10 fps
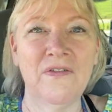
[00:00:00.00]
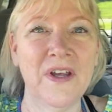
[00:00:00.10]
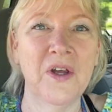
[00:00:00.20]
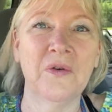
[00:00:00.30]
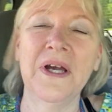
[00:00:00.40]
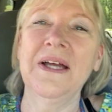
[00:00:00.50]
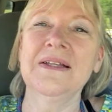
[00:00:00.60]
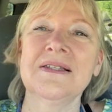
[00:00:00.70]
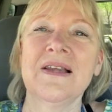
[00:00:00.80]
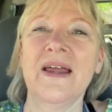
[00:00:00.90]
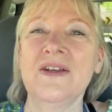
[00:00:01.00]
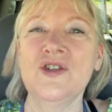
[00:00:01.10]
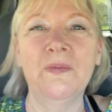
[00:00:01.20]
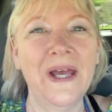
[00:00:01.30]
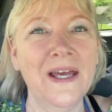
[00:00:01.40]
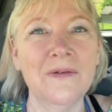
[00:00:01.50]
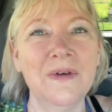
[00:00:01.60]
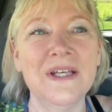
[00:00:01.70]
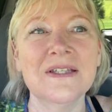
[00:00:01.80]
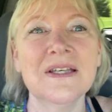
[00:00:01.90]
figurines, a lot of Japan
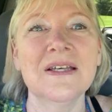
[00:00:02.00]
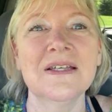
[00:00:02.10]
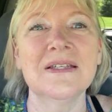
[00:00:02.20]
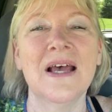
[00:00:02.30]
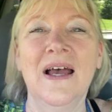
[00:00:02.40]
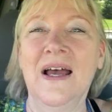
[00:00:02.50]
pieces,